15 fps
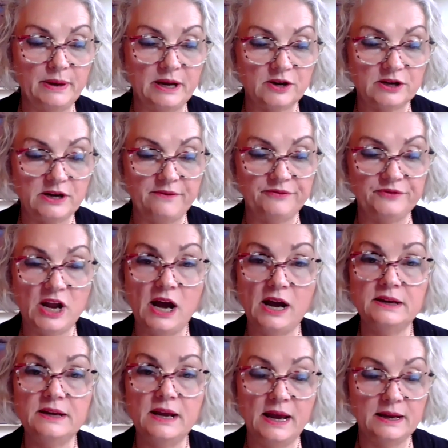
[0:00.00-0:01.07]
paragraph
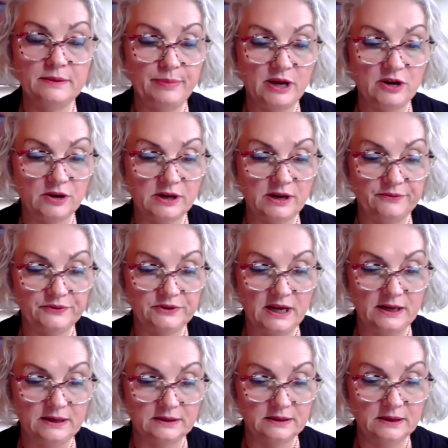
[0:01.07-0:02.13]
9 and paragraph
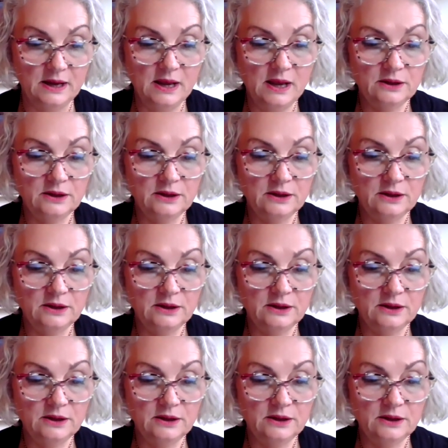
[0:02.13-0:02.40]
10,